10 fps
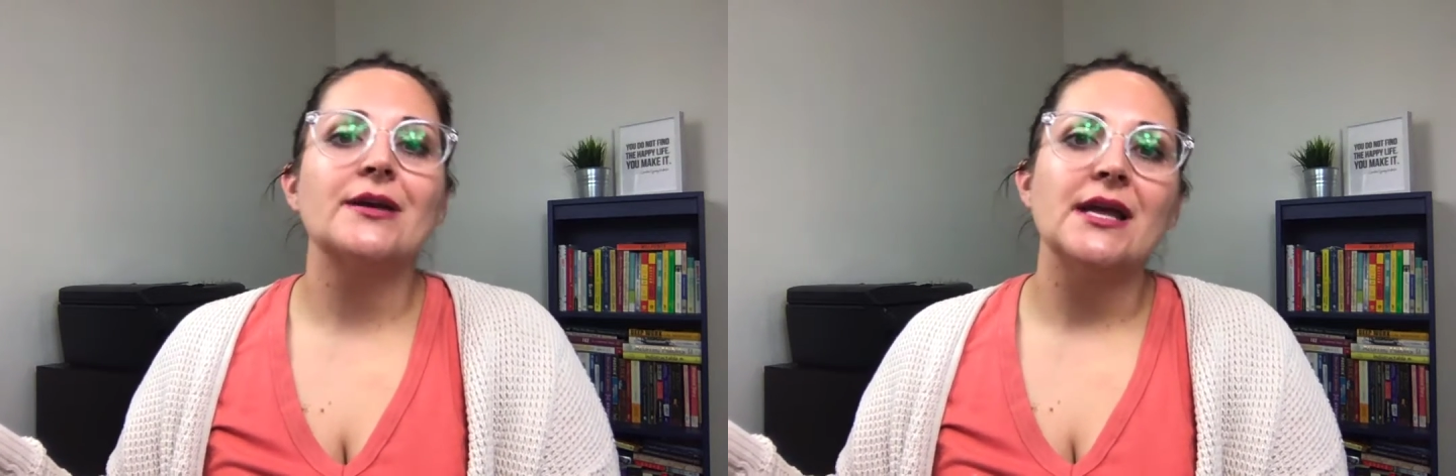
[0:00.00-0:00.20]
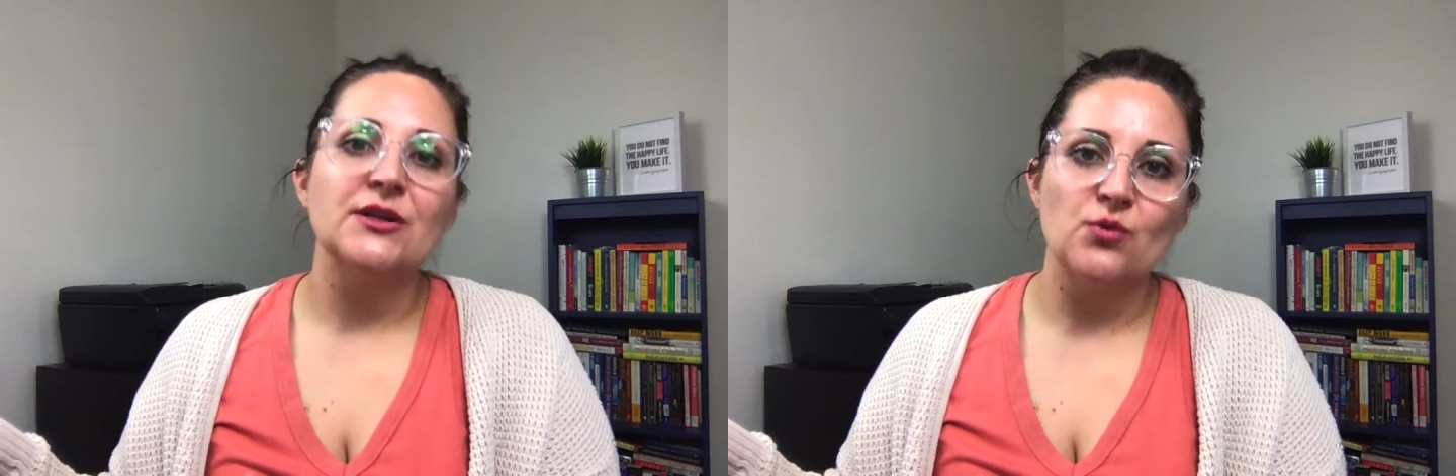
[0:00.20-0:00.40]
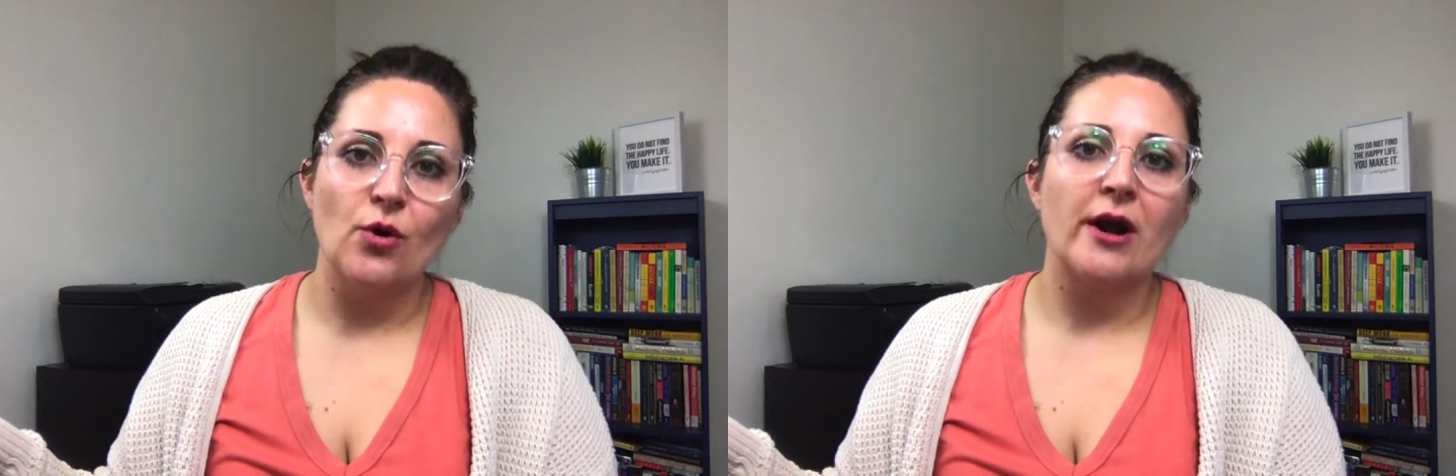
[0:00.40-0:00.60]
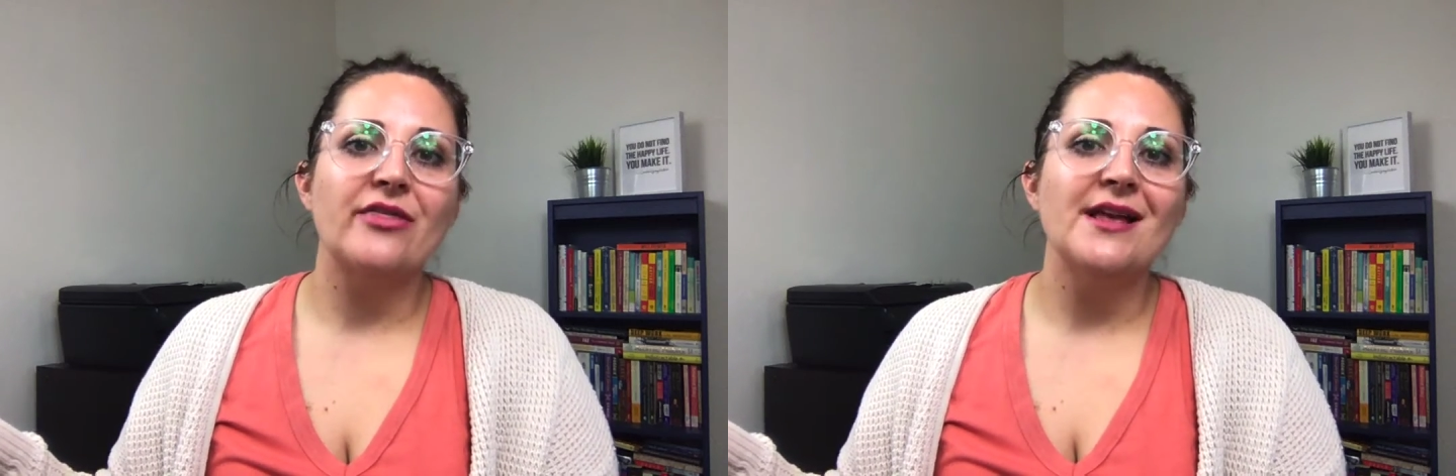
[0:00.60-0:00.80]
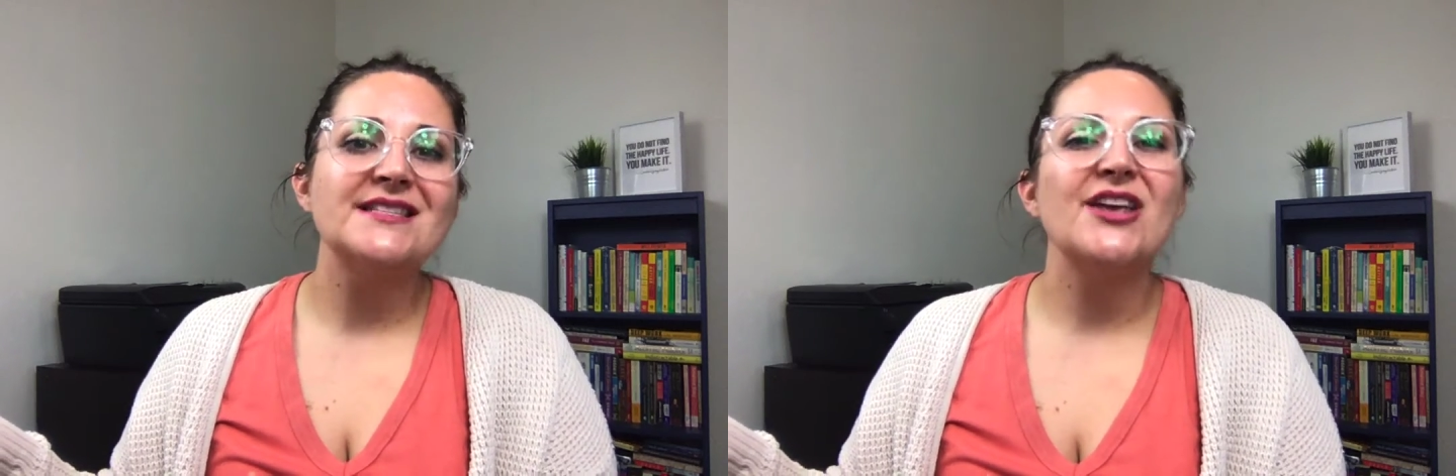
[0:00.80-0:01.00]
kids work,
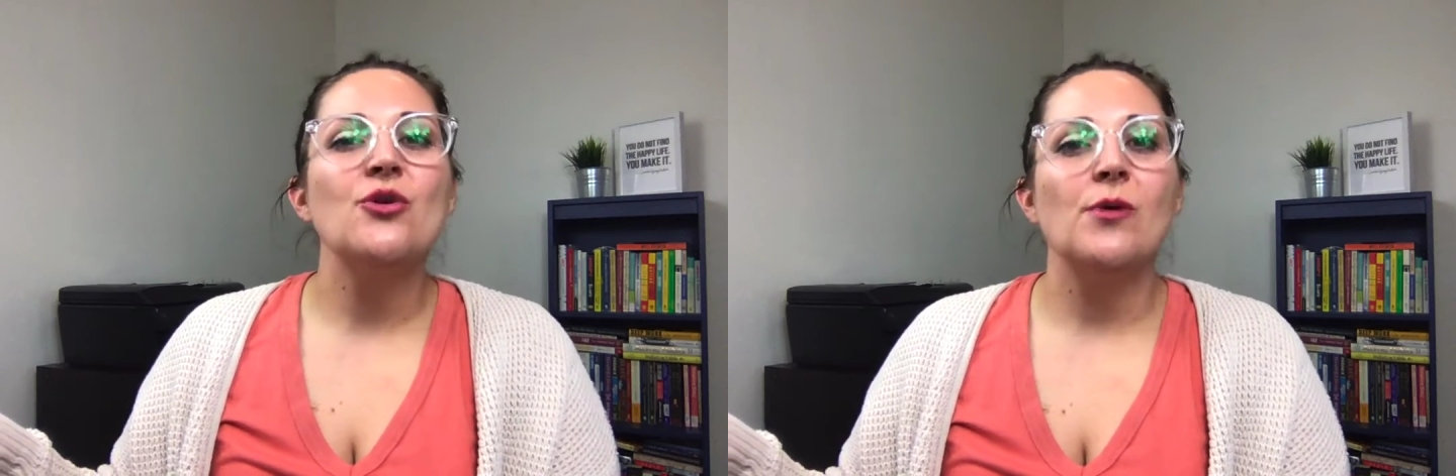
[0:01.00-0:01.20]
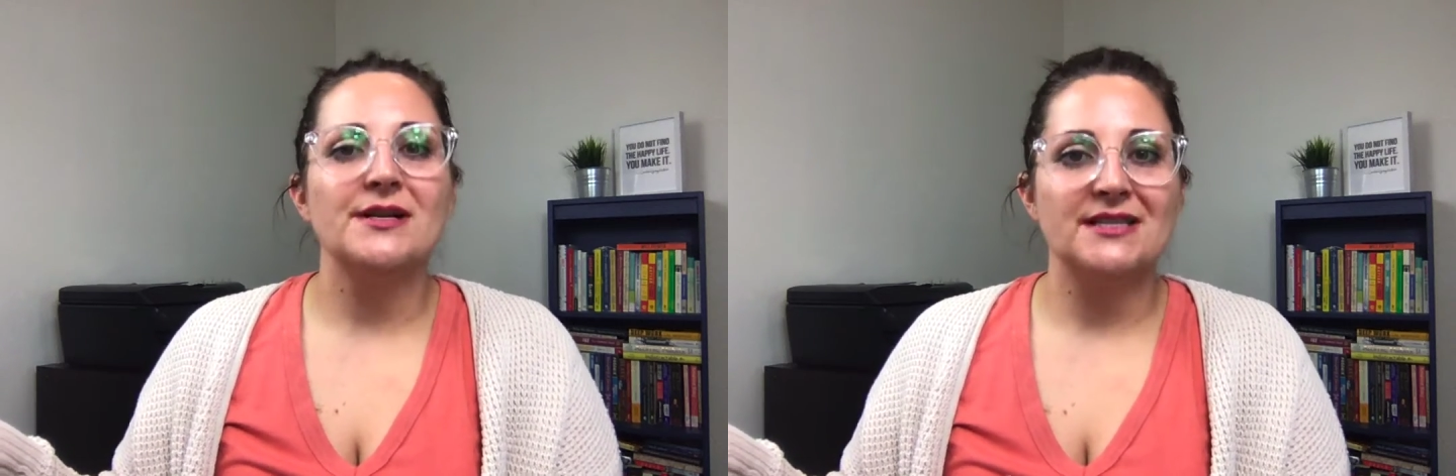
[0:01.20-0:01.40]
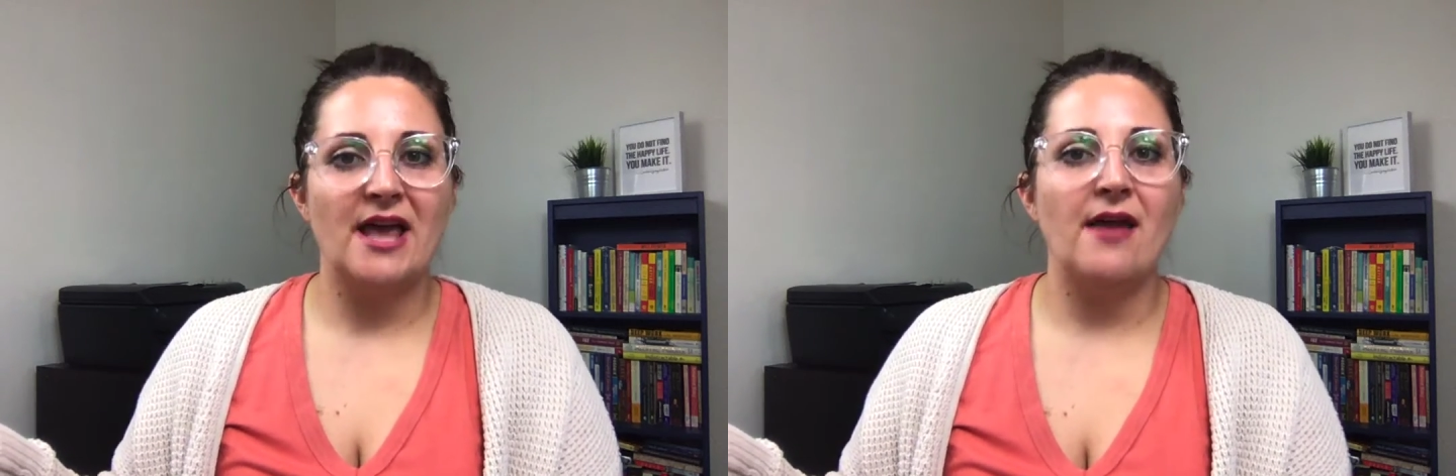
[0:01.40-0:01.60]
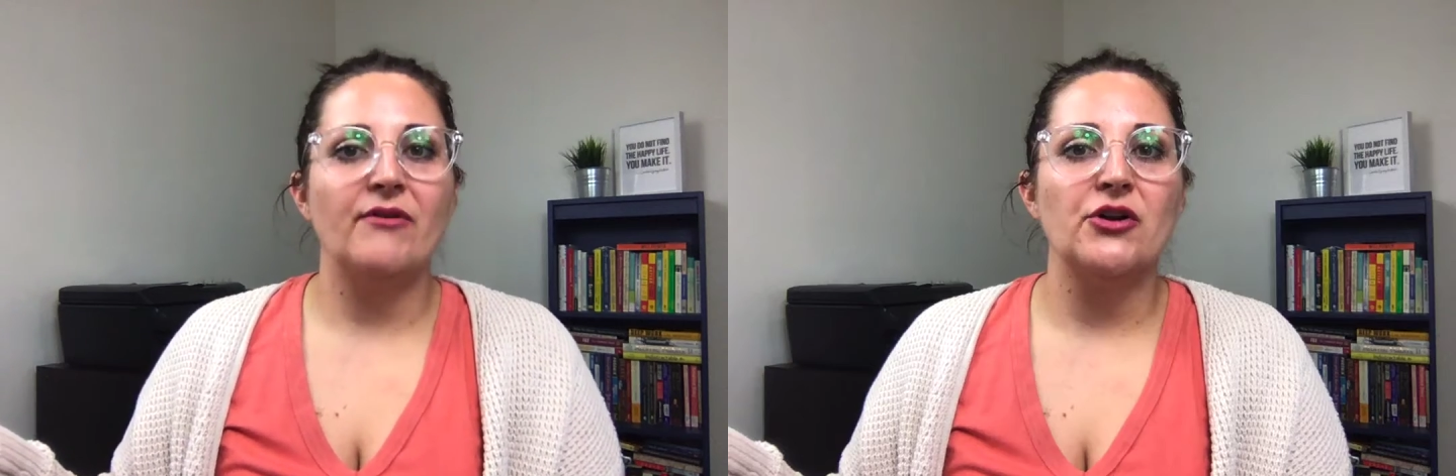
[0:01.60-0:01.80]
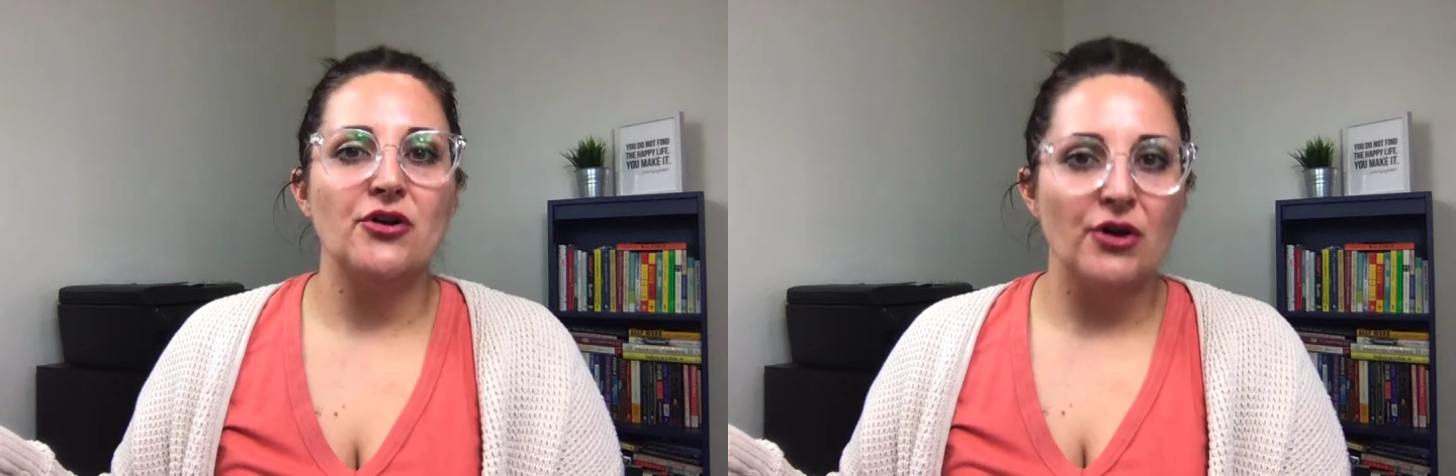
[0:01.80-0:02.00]
things that you want to save that are your